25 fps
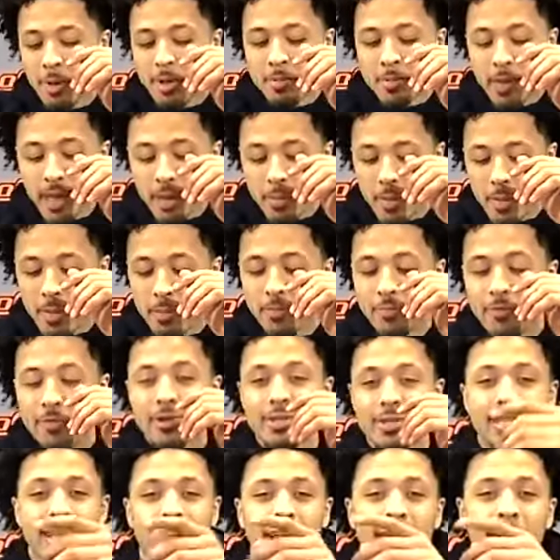about to make me
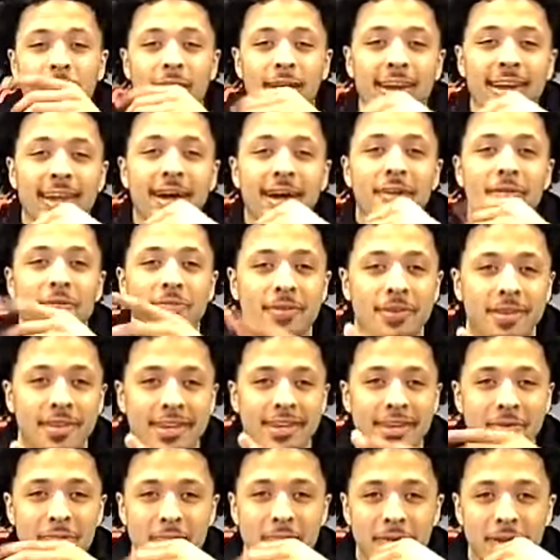freestyle right now for
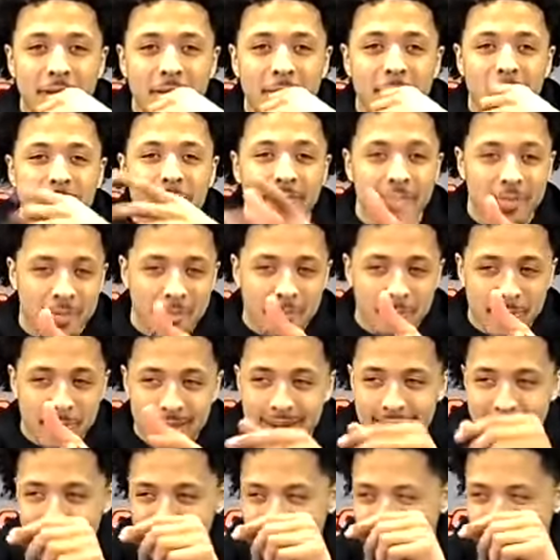the
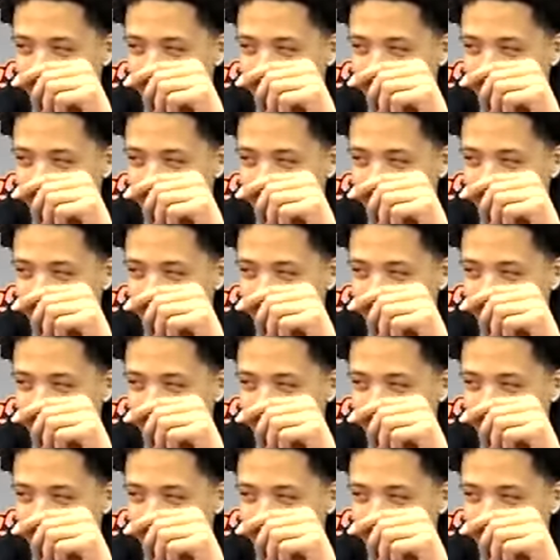meeting.